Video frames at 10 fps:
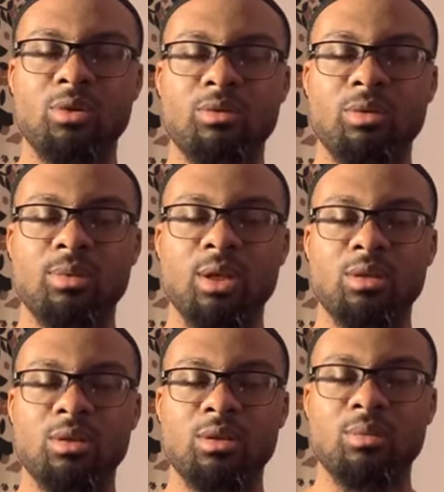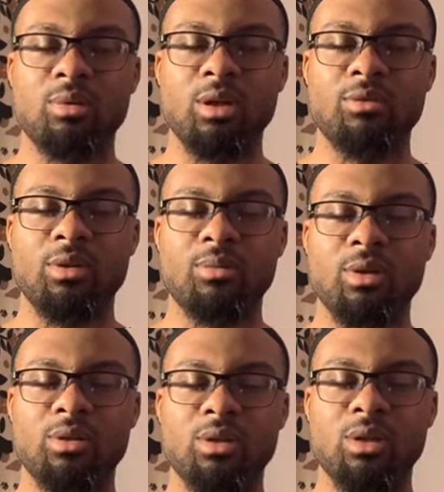for patience to pray for the
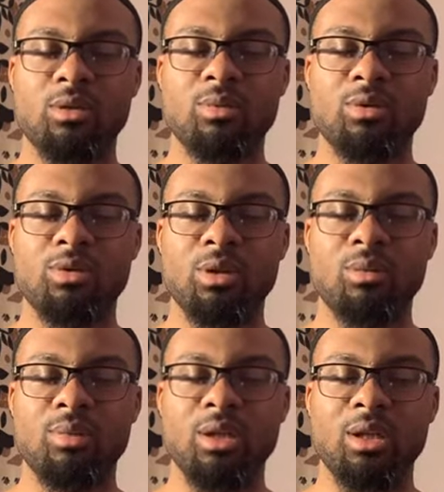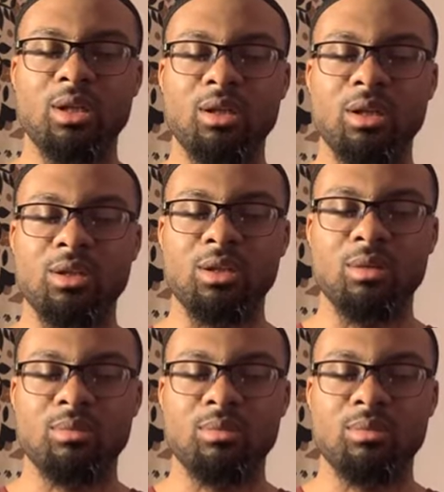person as opposed to complaining against them.